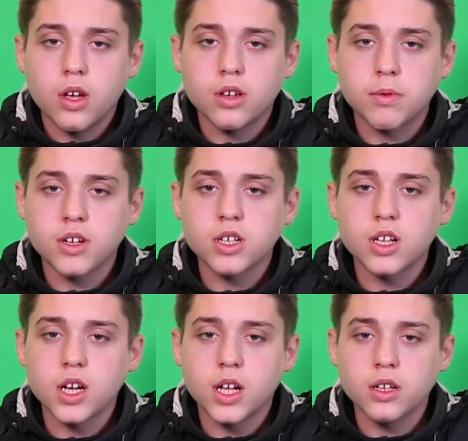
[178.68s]

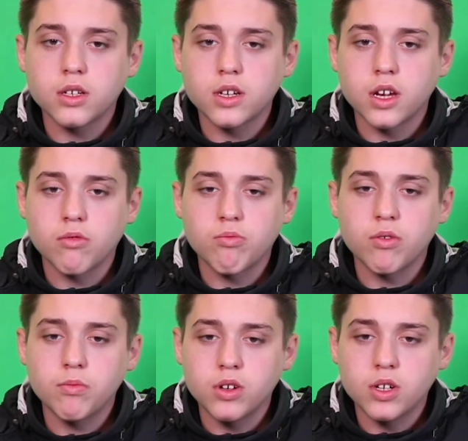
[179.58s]
especially in landscape
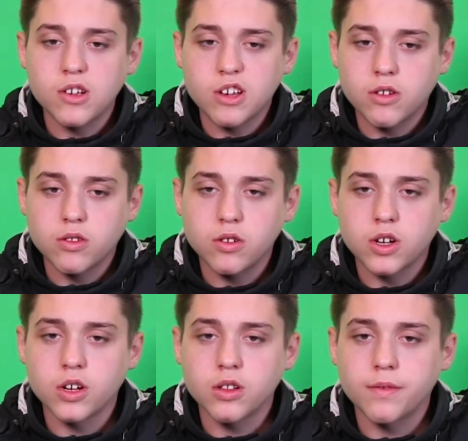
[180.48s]
you're more like
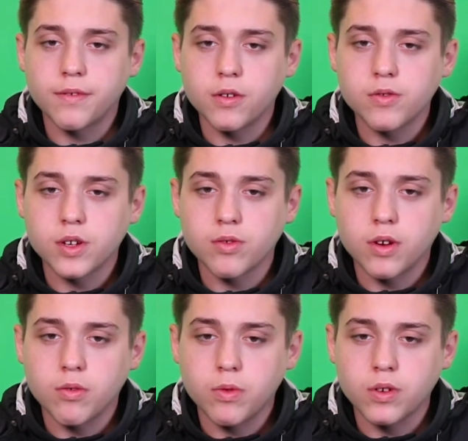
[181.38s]
looking at the photo,
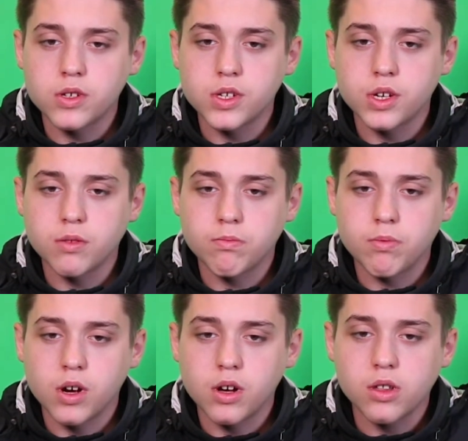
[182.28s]
not one certain
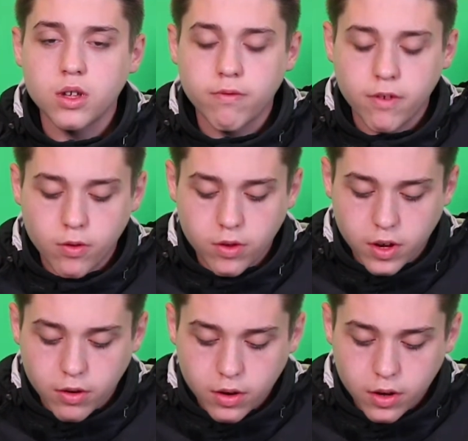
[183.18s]
part of the photo.